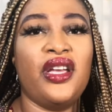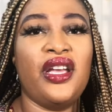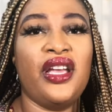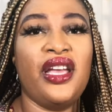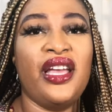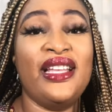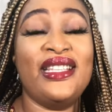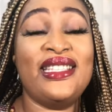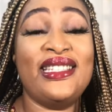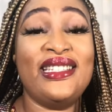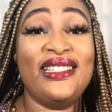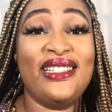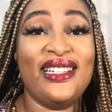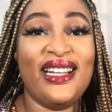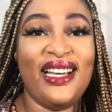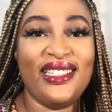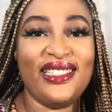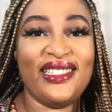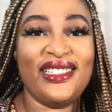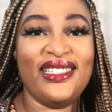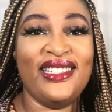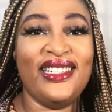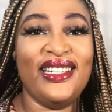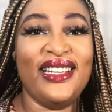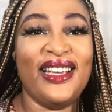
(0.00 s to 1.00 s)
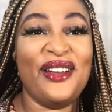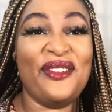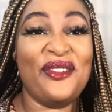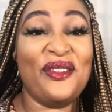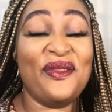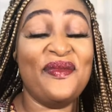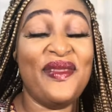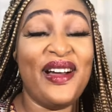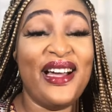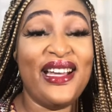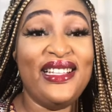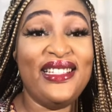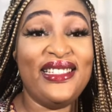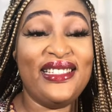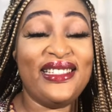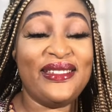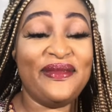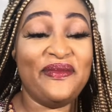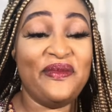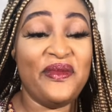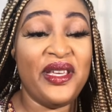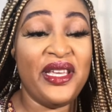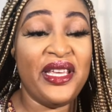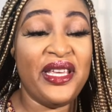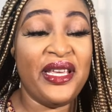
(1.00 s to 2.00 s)
it's nutty. It reminds
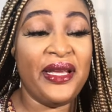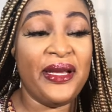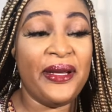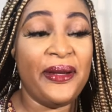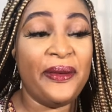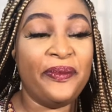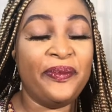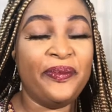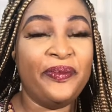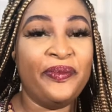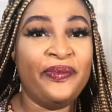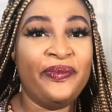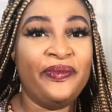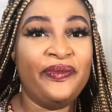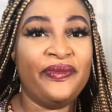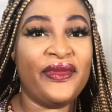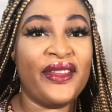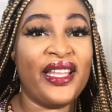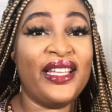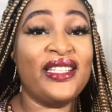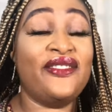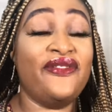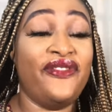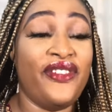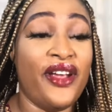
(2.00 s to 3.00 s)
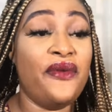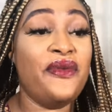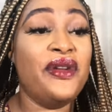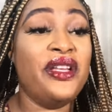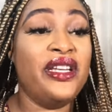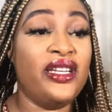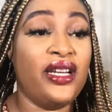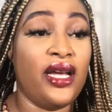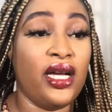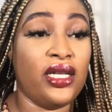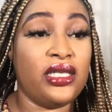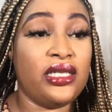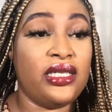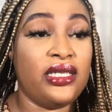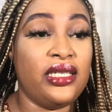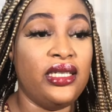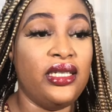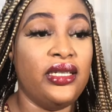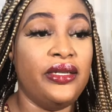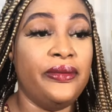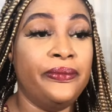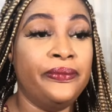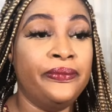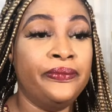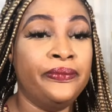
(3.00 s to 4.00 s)
me, it's very
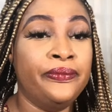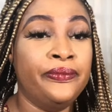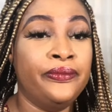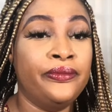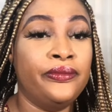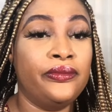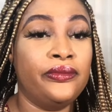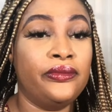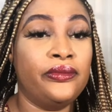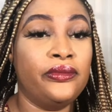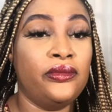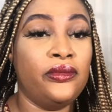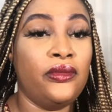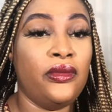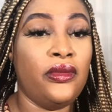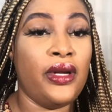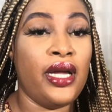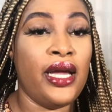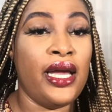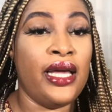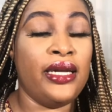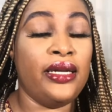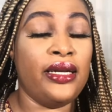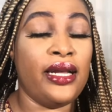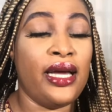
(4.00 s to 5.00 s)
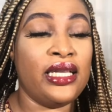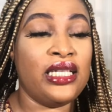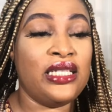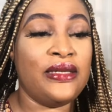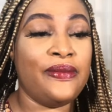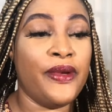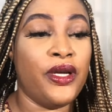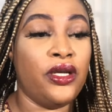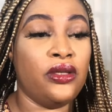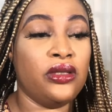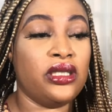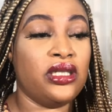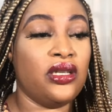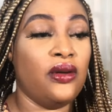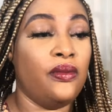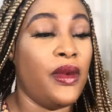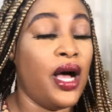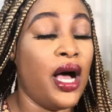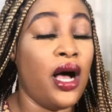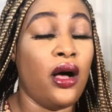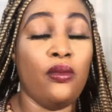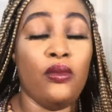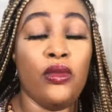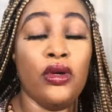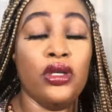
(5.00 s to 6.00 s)
nutty. And I smell some
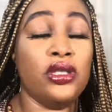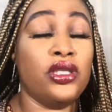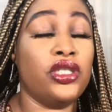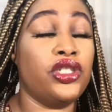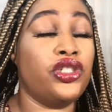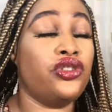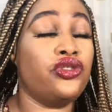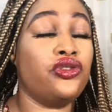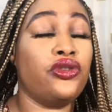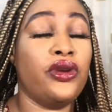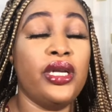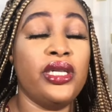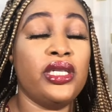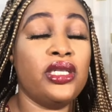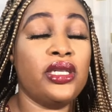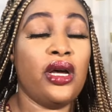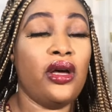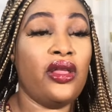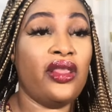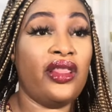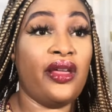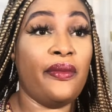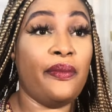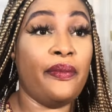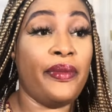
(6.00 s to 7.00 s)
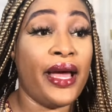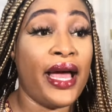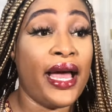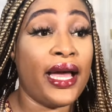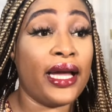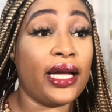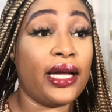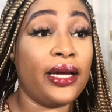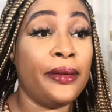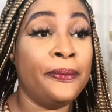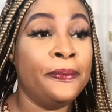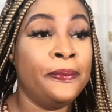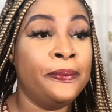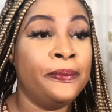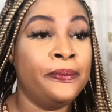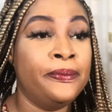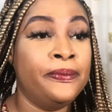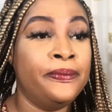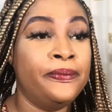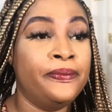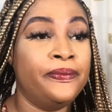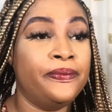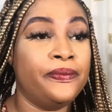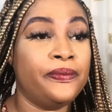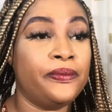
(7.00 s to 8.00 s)
almonds straight on the back.
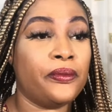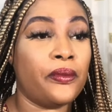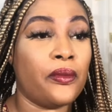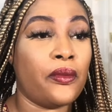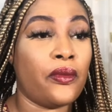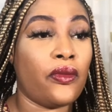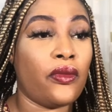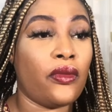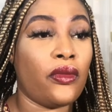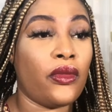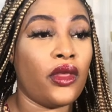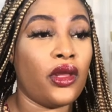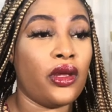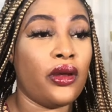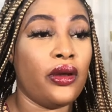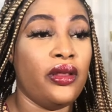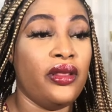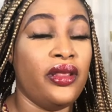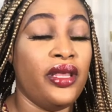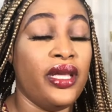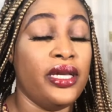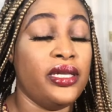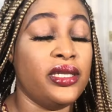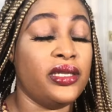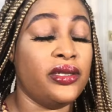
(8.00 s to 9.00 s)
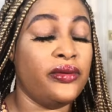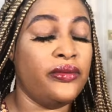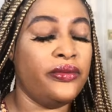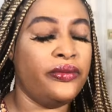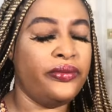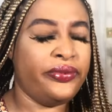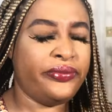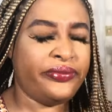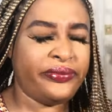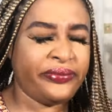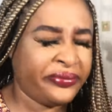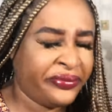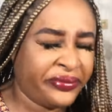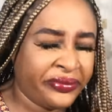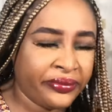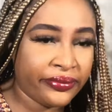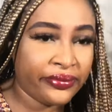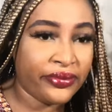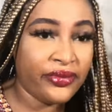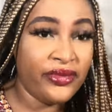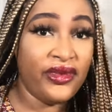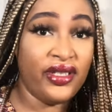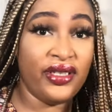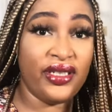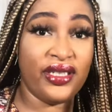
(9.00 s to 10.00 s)
There's,
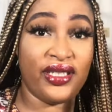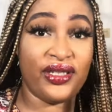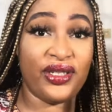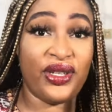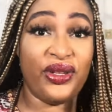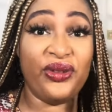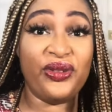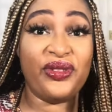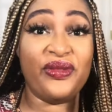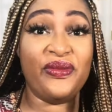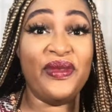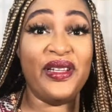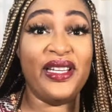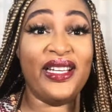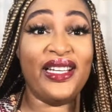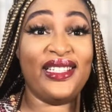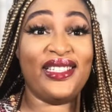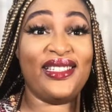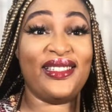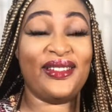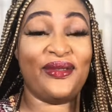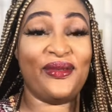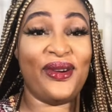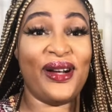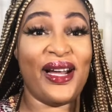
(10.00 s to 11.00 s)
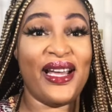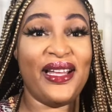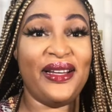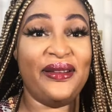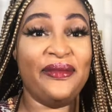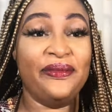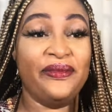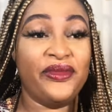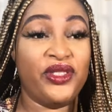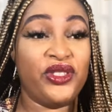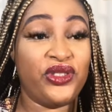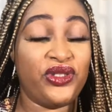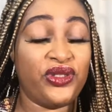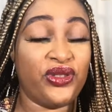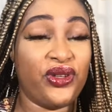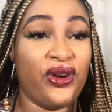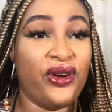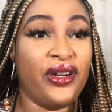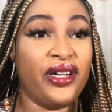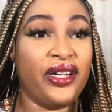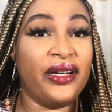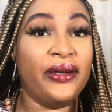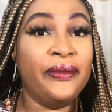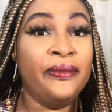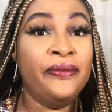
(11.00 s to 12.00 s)
excuse me, it's quite
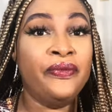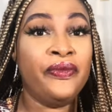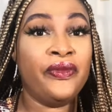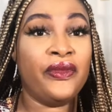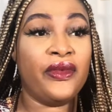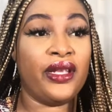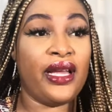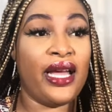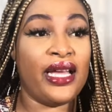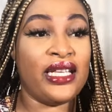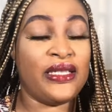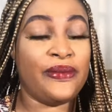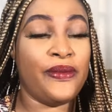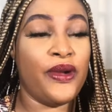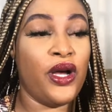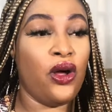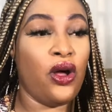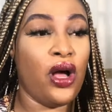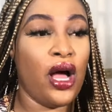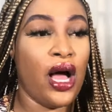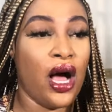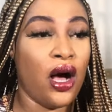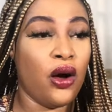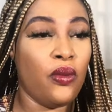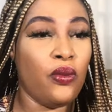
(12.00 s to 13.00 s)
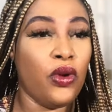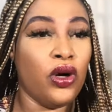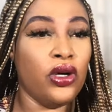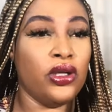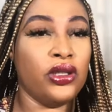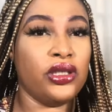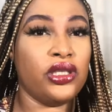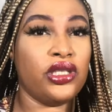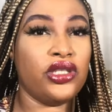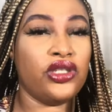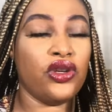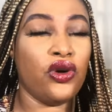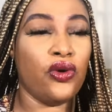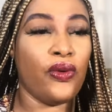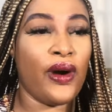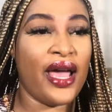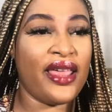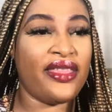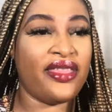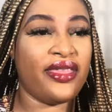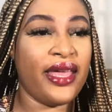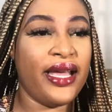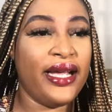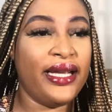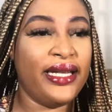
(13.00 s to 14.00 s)
strong. I smell almonds. So I
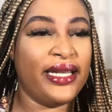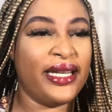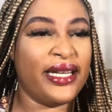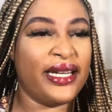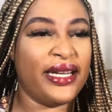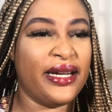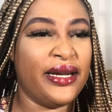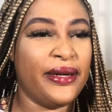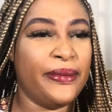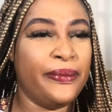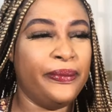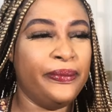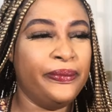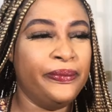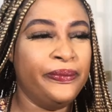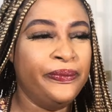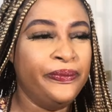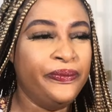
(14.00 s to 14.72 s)
think that um,